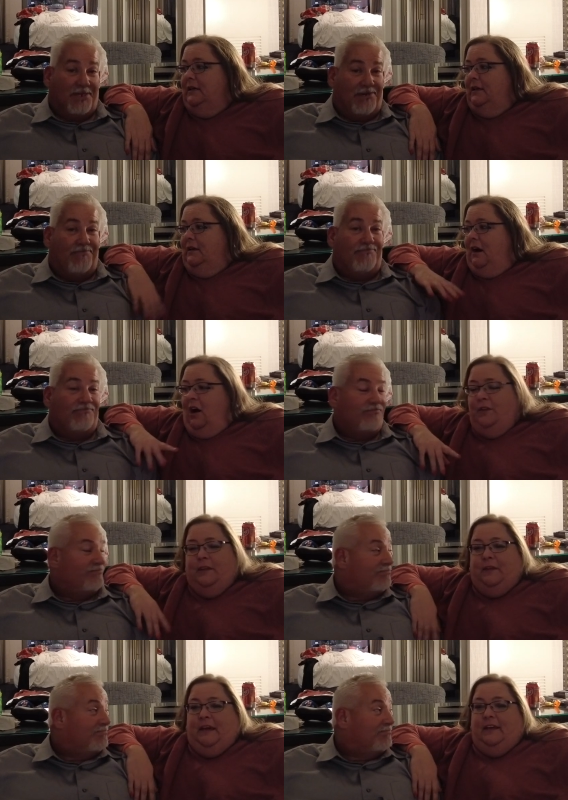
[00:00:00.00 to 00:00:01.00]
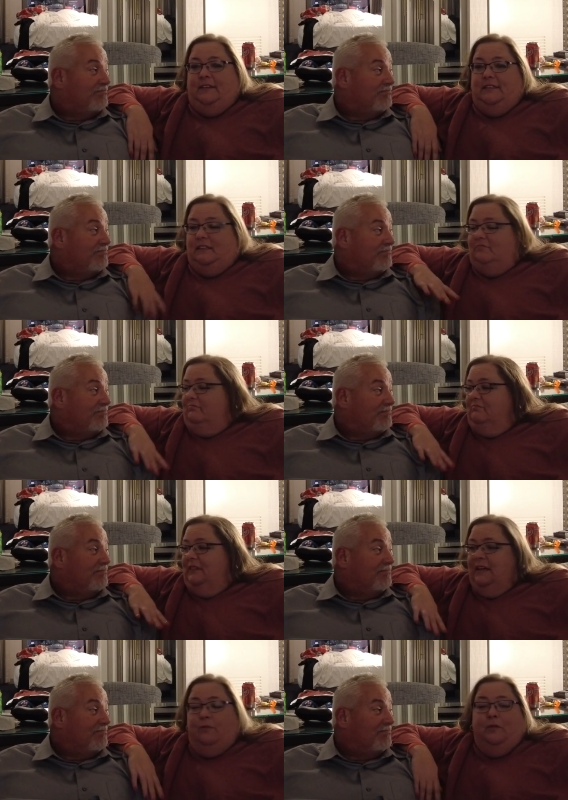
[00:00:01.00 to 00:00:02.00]
Speaker 1: yeah. all the things,
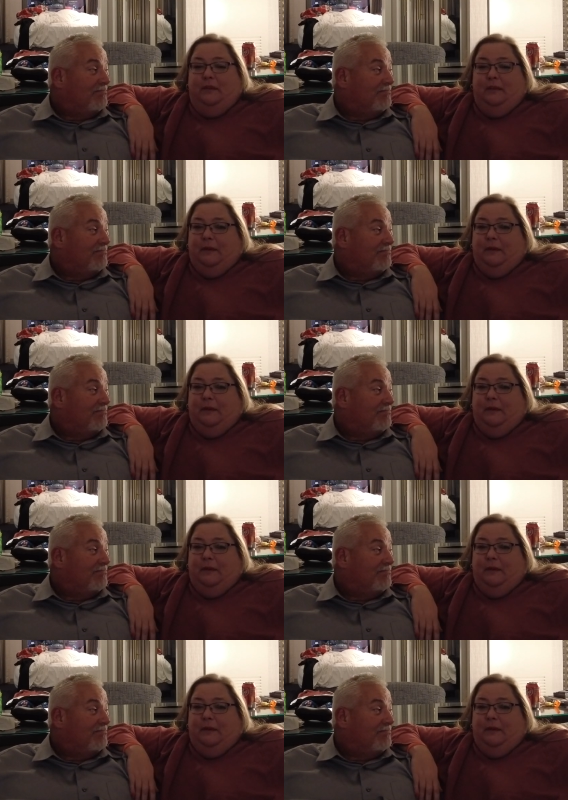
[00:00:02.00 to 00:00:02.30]
and it won't be the